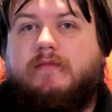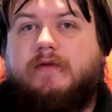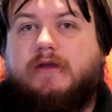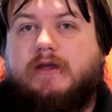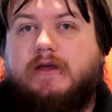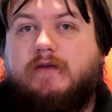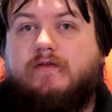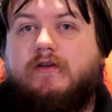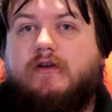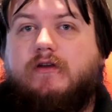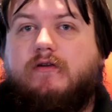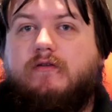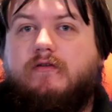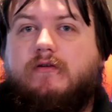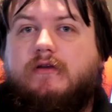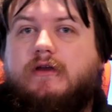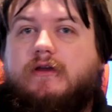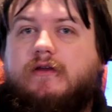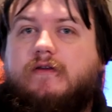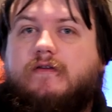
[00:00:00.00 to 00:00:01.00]
gives you
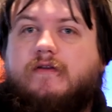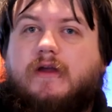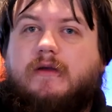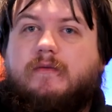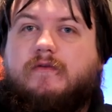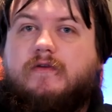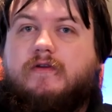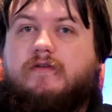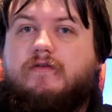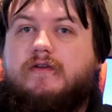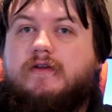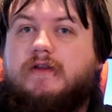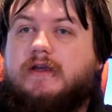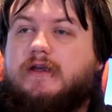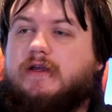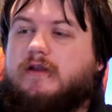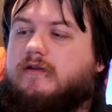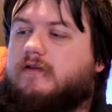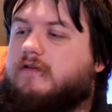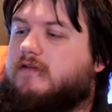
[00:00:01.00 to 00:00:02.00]
is absolutely
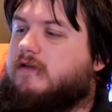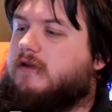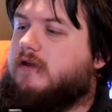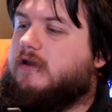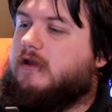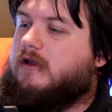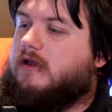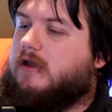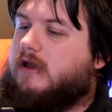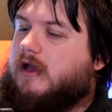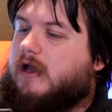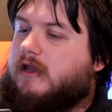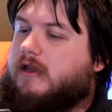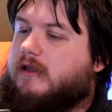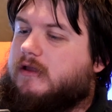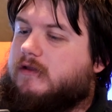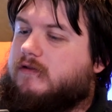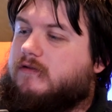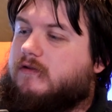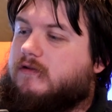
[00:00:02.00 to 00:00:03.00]
ridiculous, and
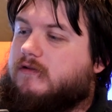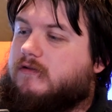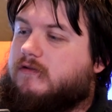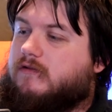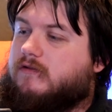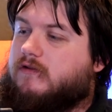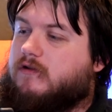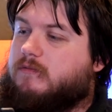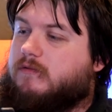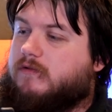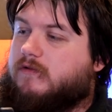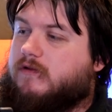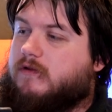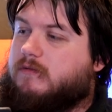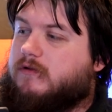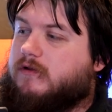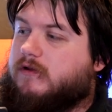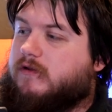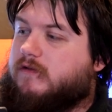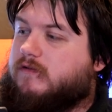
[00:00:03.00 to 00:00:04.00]
it is
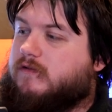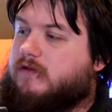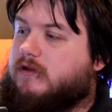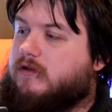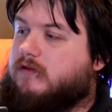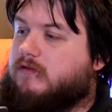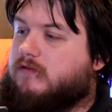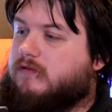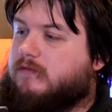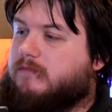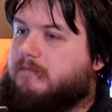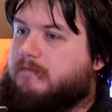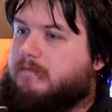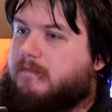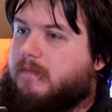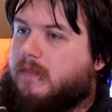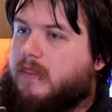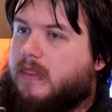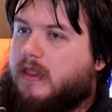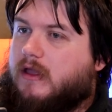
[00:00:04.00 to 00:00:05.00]
super nice to use.
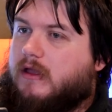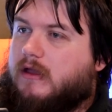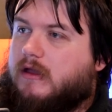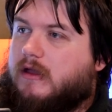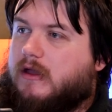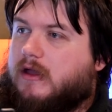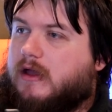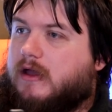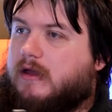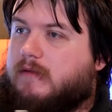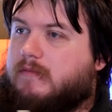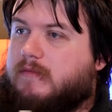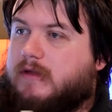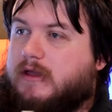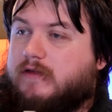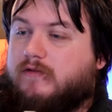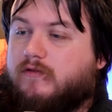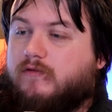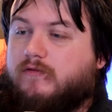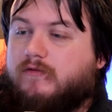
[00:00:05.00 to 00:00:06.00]
It
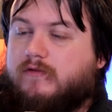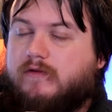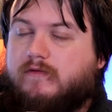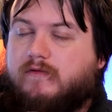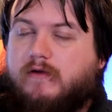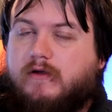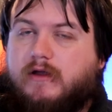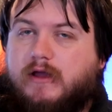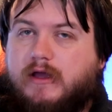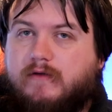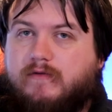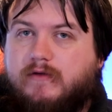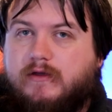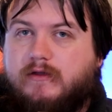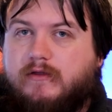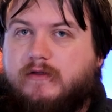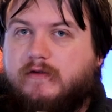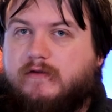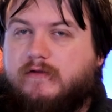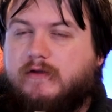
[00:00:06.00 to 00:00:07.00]
is obviously very heavy.
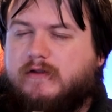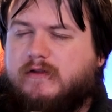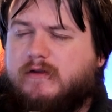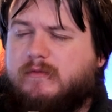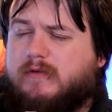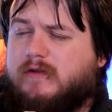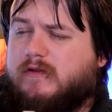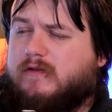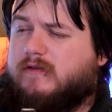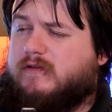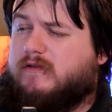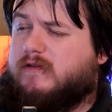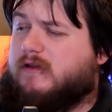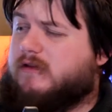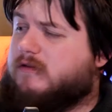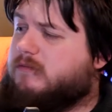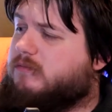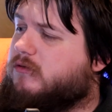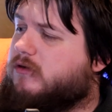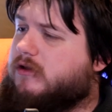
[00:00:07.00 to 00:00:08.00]
This setup is
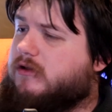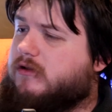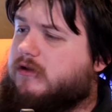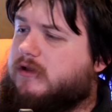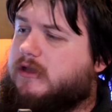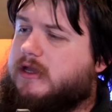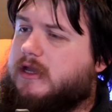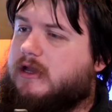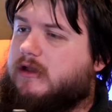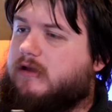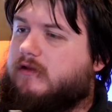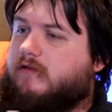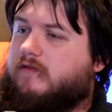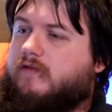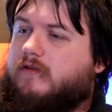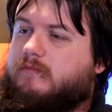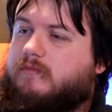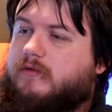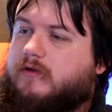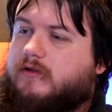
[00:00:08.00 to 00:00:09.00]
6.9 kilos
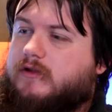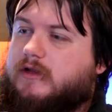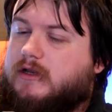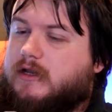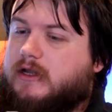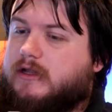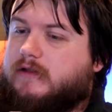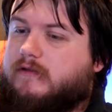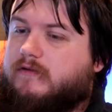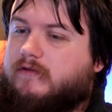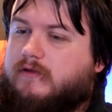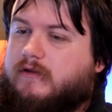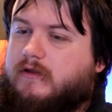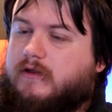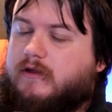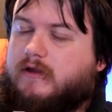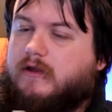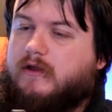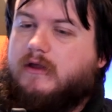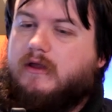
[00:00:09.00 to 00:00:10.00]
for the body and lens,
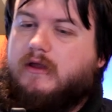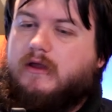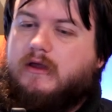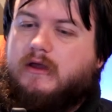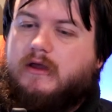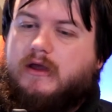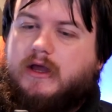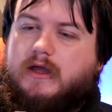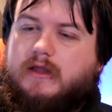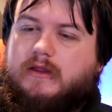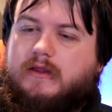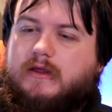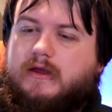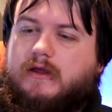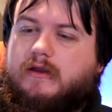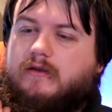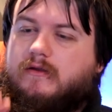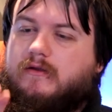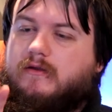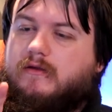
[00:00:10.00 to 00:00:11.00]
and
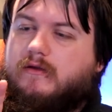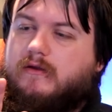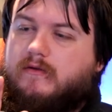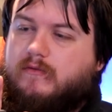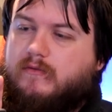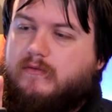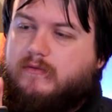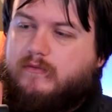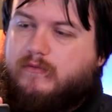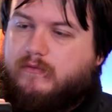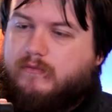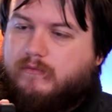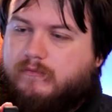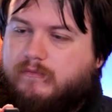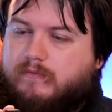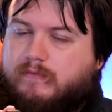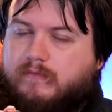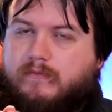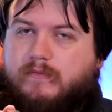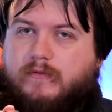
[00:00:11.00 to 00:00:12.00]
then
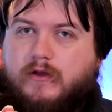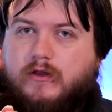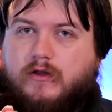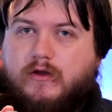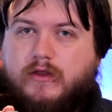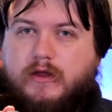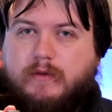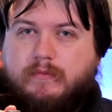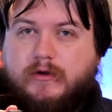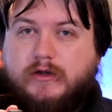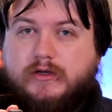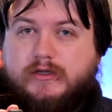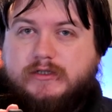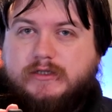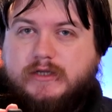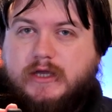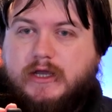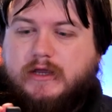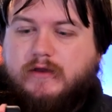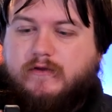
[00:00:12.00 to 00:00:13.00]
a lot of that pressure is
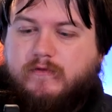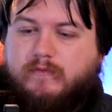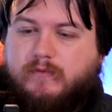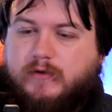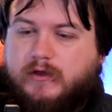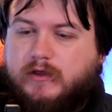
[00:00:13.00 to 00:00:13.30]
taken off by